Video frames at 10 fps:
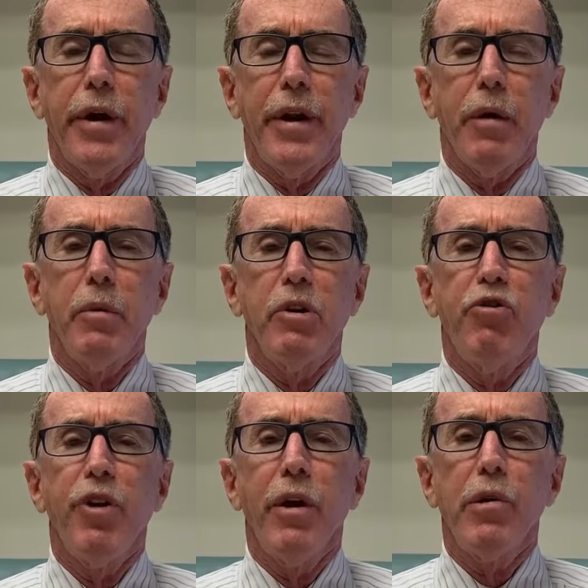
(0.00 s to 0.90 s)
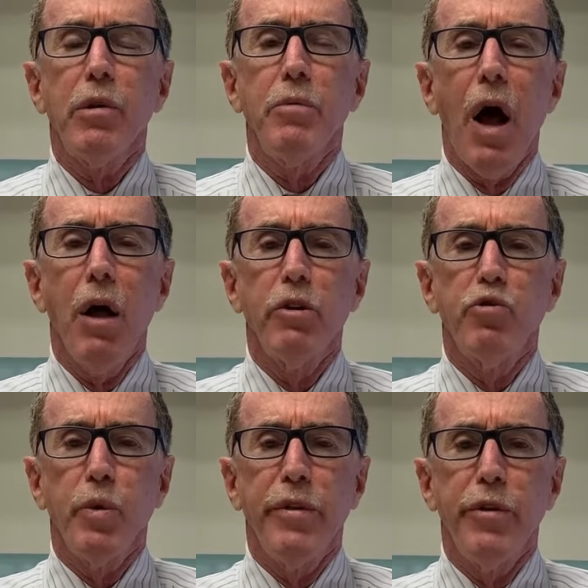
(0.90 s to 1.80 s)
And I'm going to share some knowledge
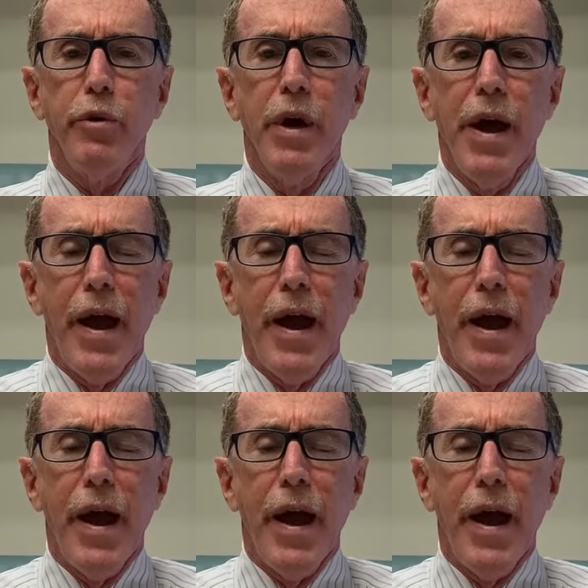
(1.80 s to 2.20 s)
with you